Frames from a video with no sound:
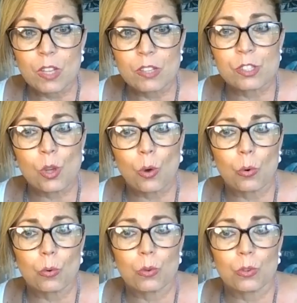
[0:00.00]

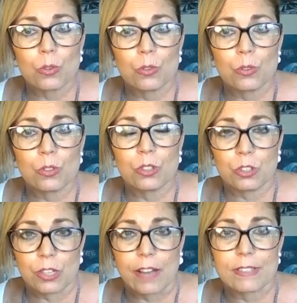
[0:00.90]
So you
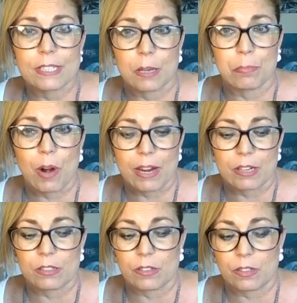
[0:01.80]
have to take
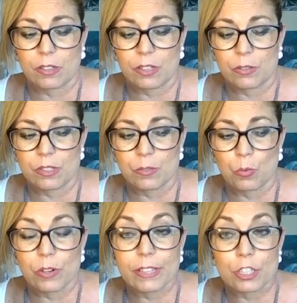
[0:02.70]
pride in the
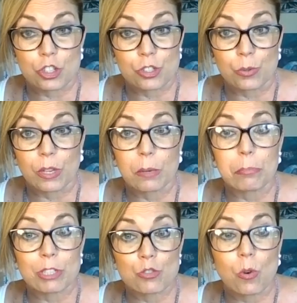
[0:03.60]
work that you're
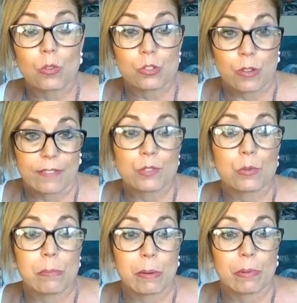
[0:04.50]
doing, but you also have
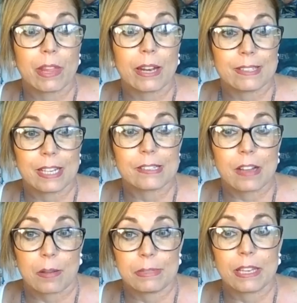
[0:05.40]
to remember that it takes
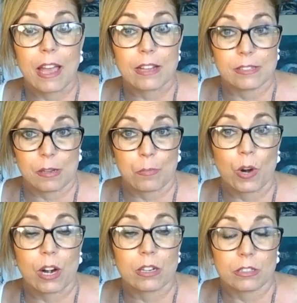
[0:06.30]
time to get
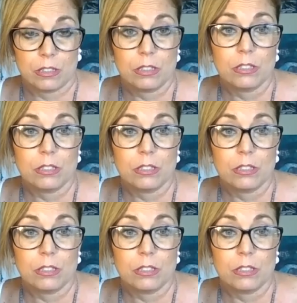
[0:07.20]
somewhere.